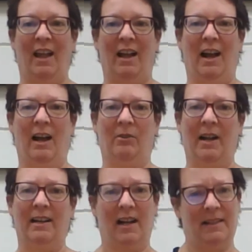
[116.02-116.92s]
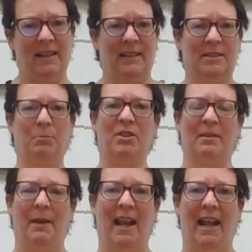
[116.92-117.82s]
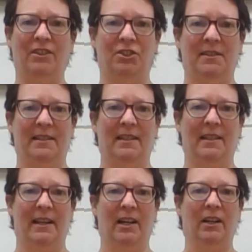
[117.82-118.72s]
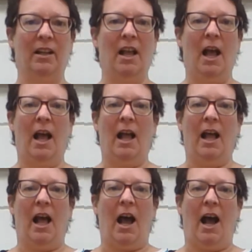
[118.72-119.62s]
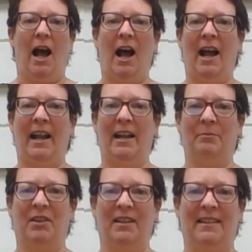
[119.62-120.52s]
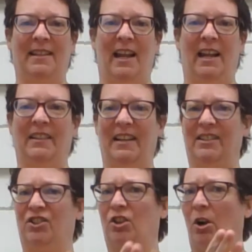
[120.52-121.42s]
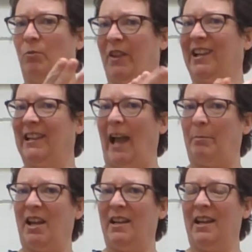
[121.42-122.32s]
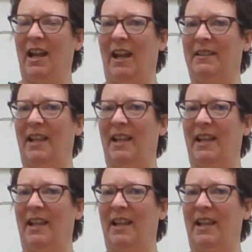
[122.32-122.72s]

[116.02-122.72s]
All right, I think let's put some actions in there. I am going to say let's start with clapping, and